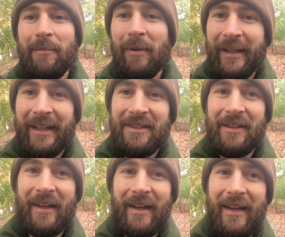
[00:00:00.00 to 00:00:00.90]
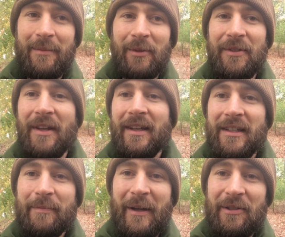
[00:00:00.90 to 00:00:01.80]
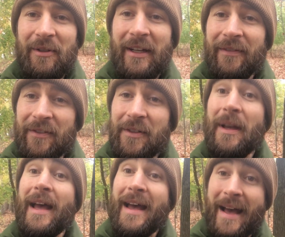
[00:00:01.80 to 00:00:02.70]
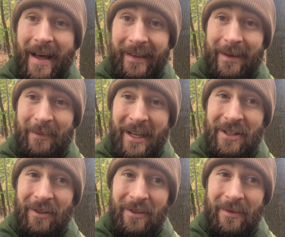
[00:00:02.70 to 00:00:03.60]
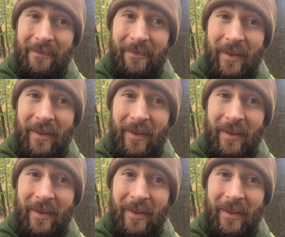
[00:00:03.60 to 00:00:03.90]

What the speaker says: plants and animals special gifts, adaptations,